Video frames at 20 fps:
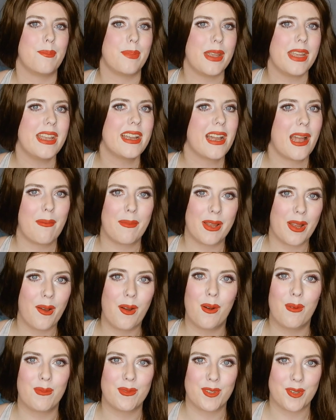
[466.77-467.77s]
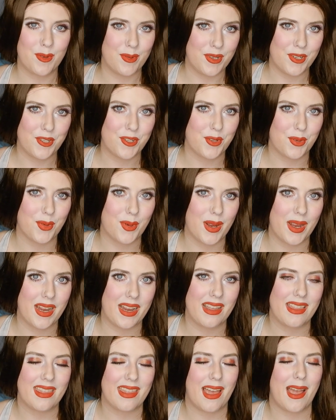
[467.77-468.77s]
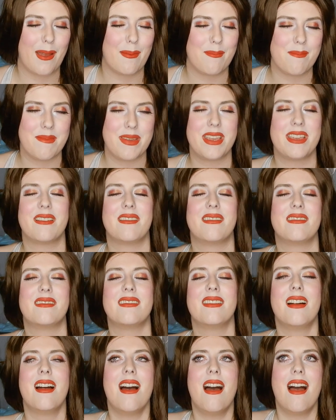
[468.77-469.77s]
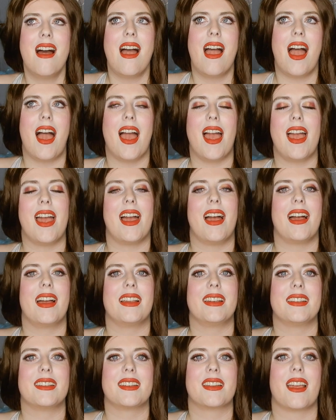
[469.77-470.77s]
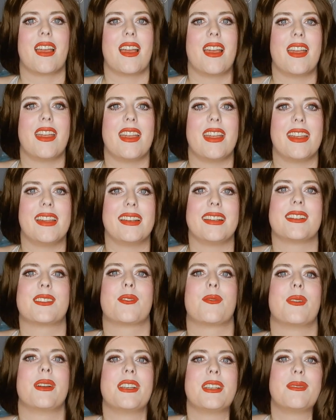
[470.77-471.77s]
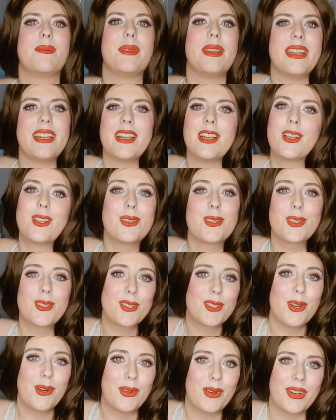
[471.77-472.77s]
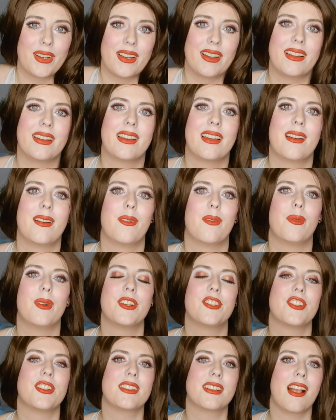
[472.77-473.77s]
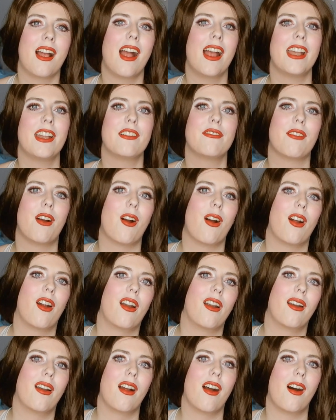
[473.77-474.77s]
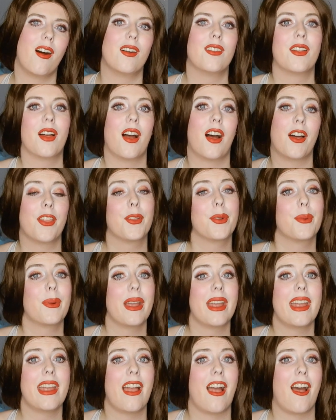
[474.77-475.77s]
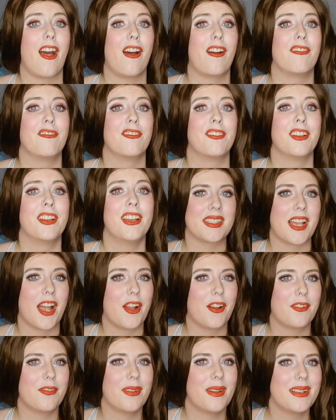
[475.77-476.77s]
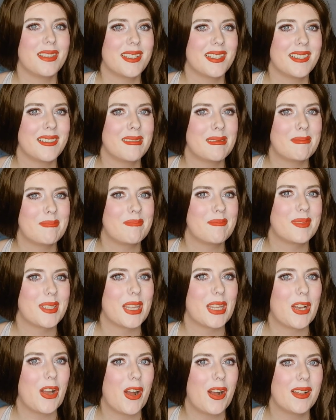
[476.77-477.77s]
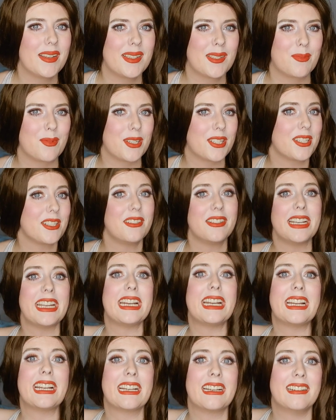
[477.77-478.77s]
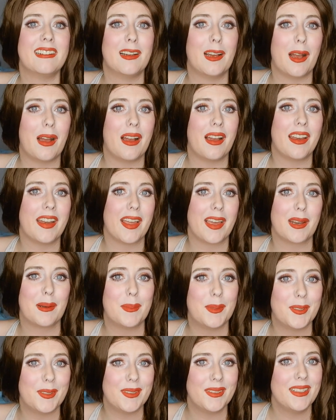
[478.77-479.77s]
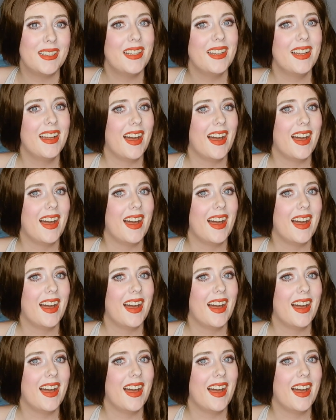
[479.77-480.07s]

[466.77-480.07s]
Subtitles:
be coming home to enjoy that meal, and it is going to be so good, which is kind of our other way of sacrificing to the gods. We're still eating an animal,